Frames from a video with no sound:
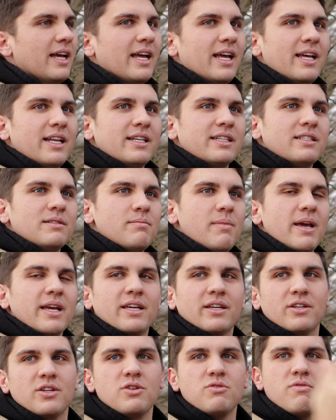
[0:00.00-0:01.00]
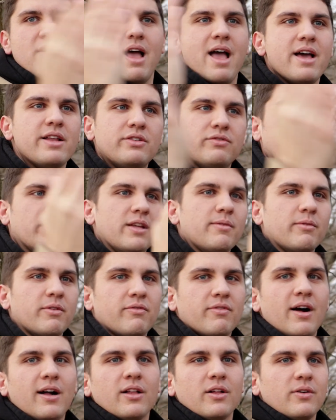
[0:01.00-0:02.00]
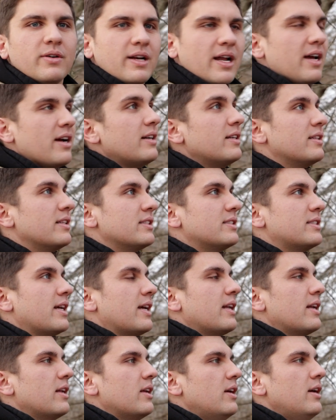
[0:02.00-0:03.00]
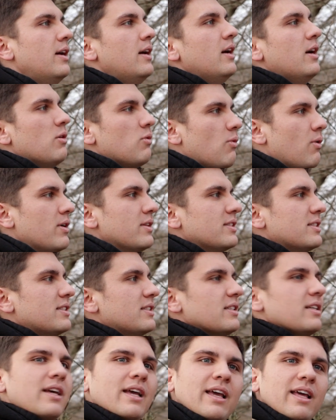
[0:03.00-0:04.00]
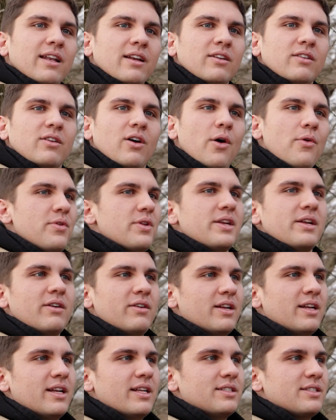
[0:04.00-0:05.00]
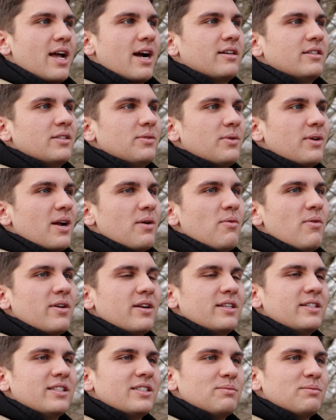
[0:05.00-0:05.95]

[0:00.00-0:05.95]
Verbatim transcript: and to make a new edge for them to follow. And I hunted the stand once and all the deer did exactly what I wanted